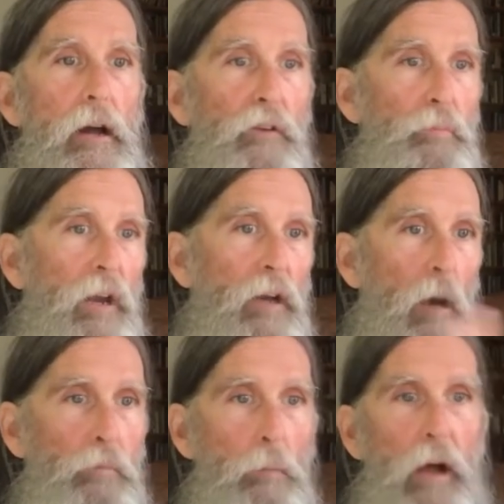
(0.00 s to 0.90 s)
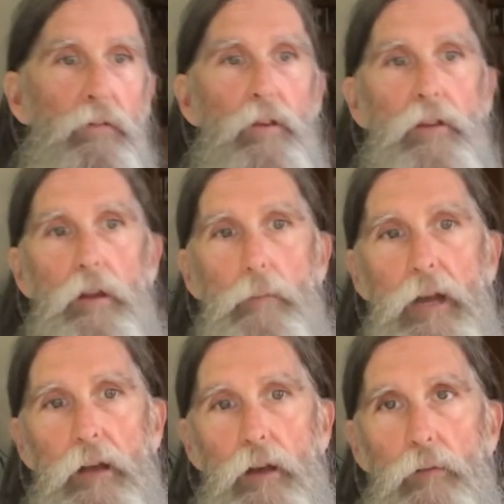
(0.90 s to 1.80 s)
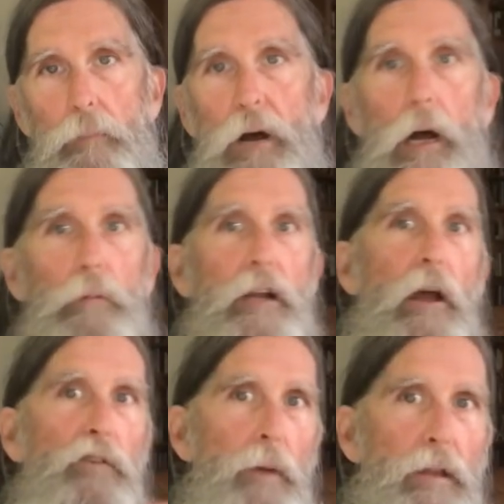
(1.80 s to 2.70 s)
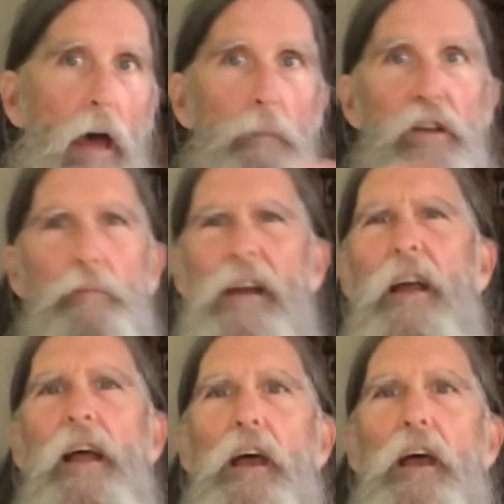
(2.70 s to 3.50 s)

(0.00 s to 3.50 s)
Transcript: spent a couple of months in the Dominican Republic. I spent time in Jamaica.